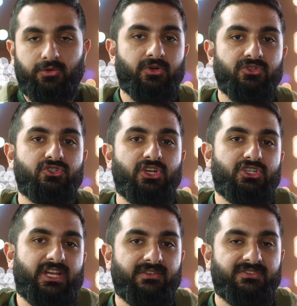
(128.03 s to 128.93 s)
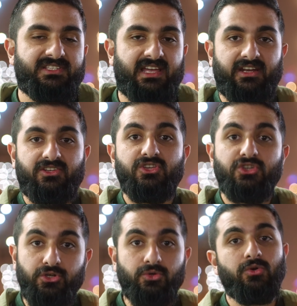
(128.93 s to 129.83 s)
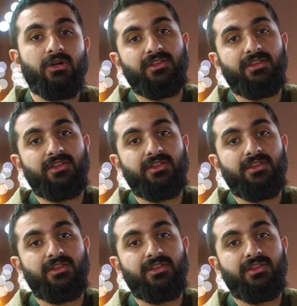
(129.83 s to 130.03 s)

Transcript: you want to change any of the settings to